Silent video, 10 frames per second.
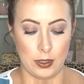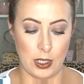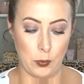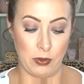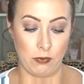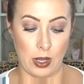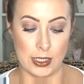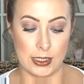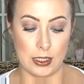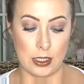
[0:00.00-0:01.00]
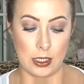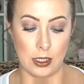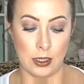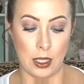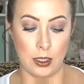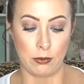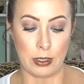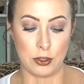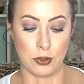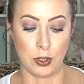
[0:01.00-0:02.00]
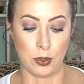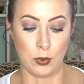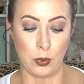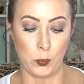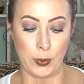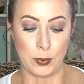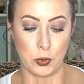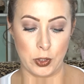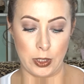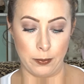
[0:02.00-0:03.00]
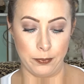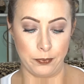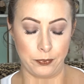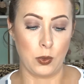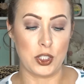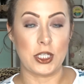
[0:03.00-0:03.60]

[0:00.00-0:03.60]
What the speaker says: Then we've got the Lala Retro Whipped Cream, which